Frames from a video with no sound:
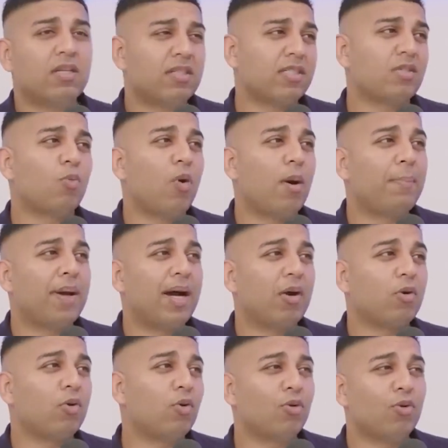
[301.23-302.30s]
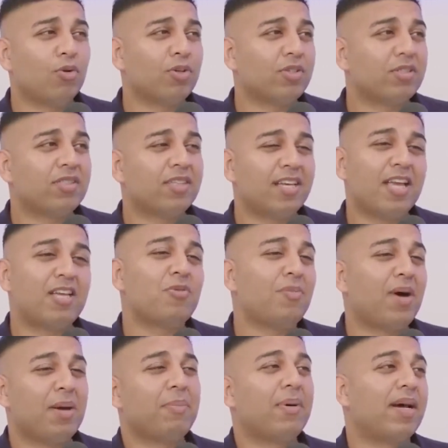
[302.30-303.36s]
Does a £1 course. Yeah, you
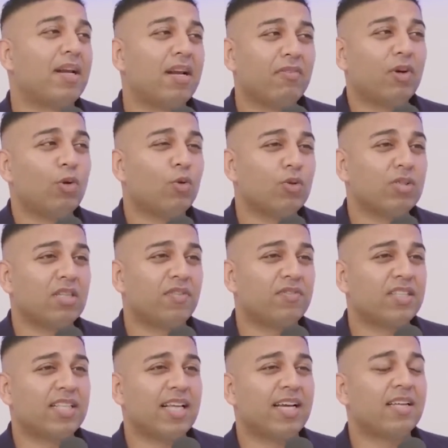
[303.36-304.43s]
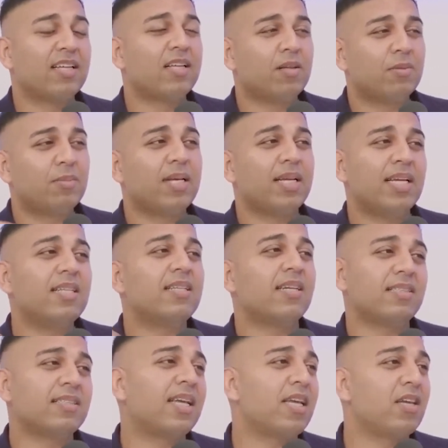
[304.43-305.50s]
might buy another course after that, but he
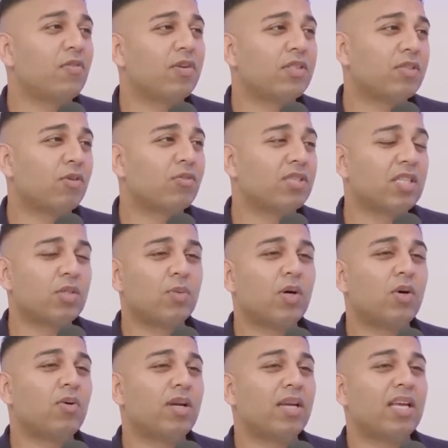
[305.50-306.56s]
does get you results as well.